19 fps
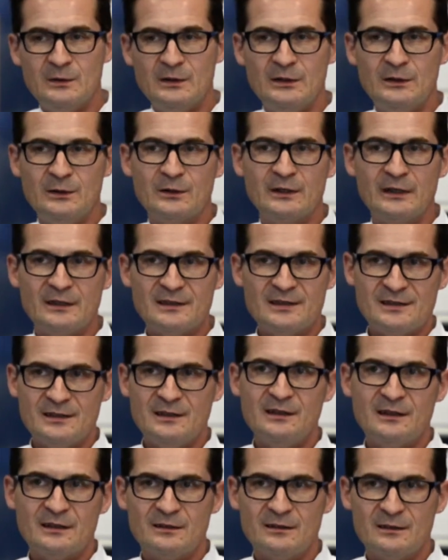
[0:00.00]
you can
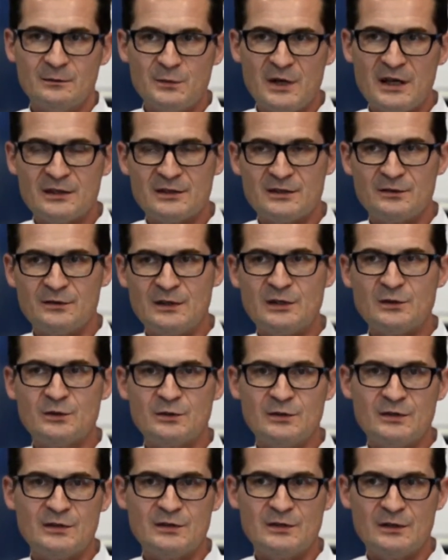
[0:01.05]
see that Microsoft
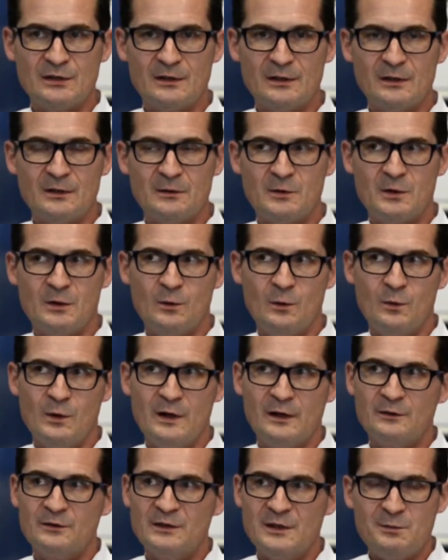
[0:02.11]
Azure is
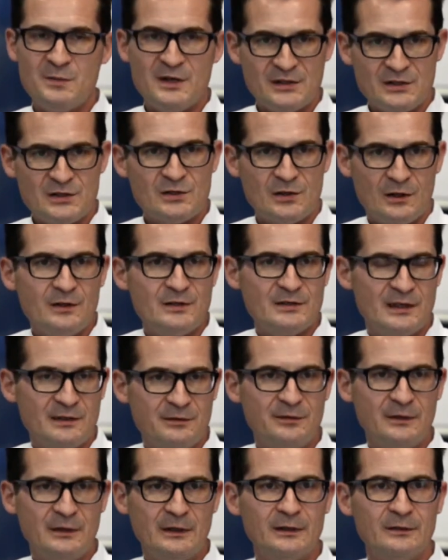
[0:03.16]
one of the best choice, I
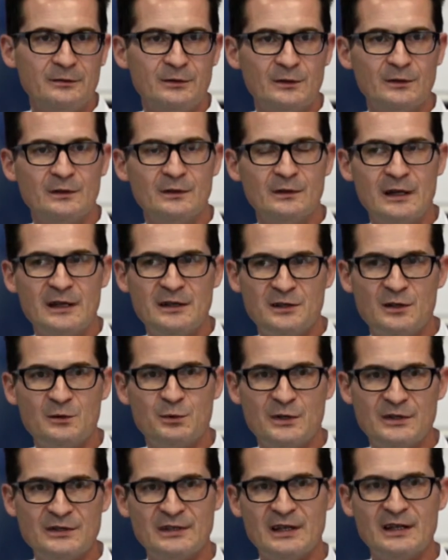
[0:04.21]
think, for
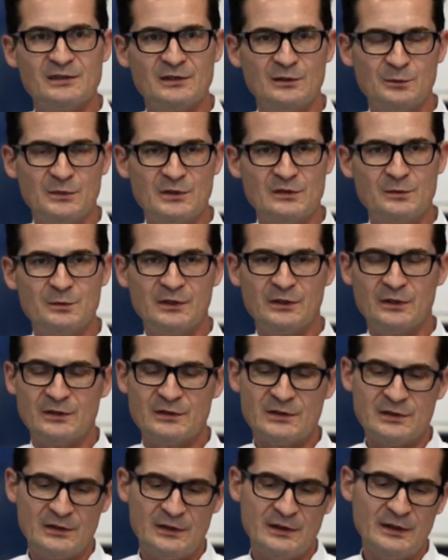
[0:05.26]
enterprise customers
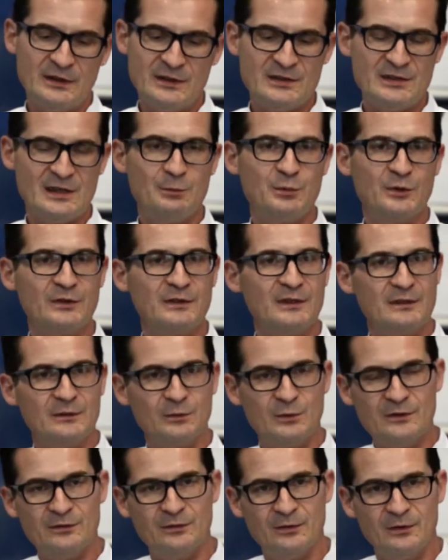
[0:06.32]
because it is supported
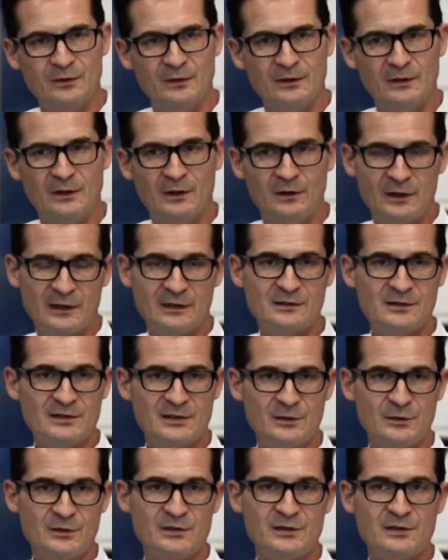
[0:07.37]
with Oracle
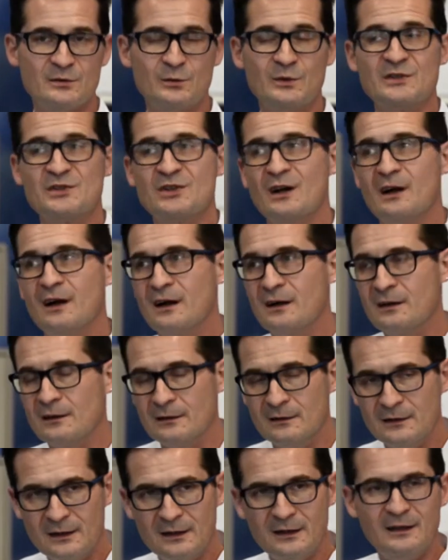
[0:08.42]
solutions, which are
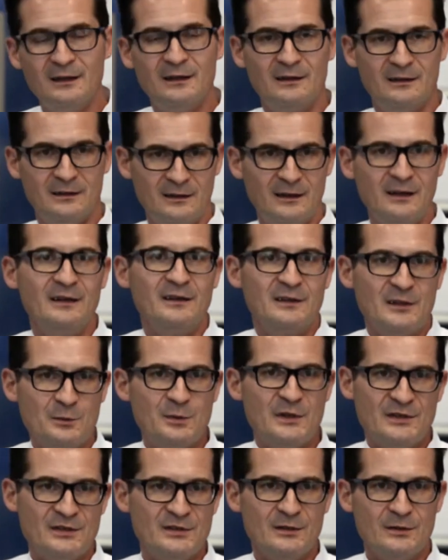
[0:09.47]

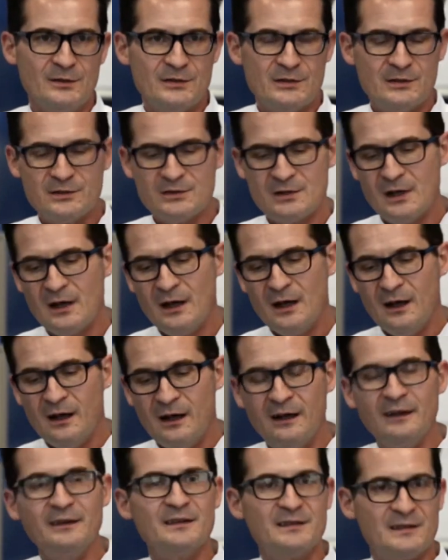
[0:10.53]
enterprise solutions,
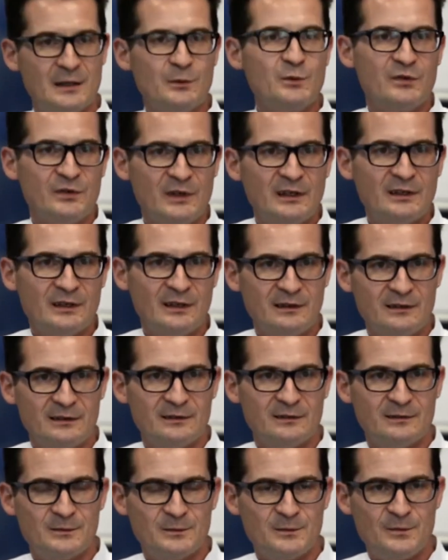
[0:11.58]
and the same with Red Hat,
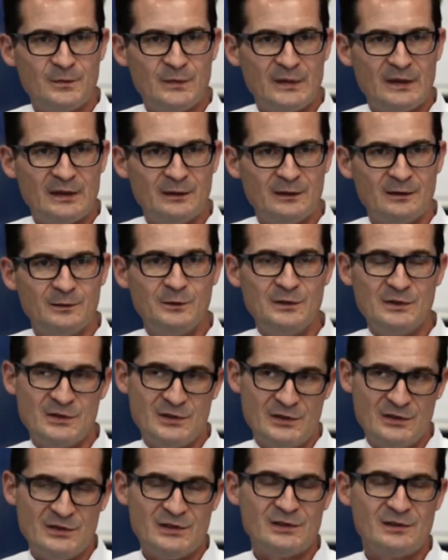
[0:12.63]

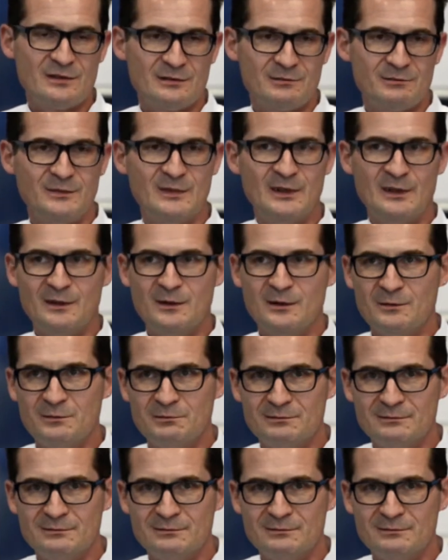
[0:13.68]
which is the